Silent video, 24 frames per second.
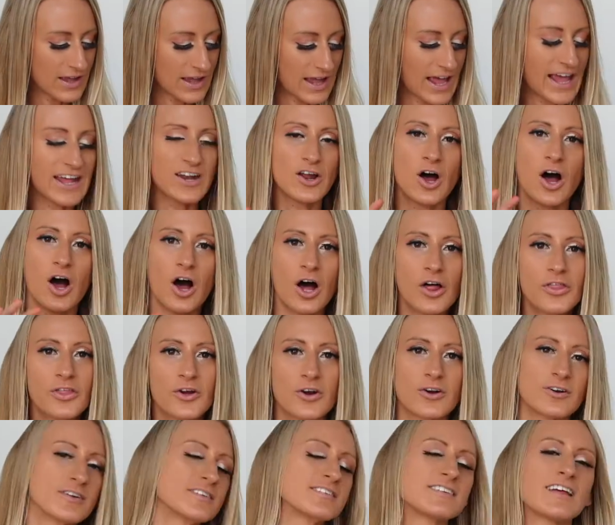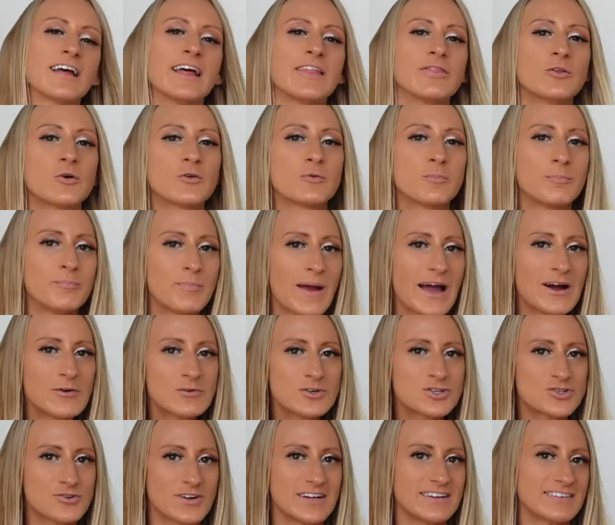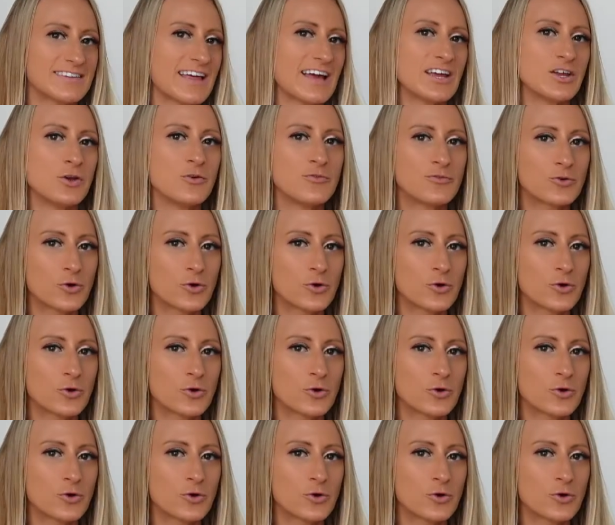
and others and those boundaries that you've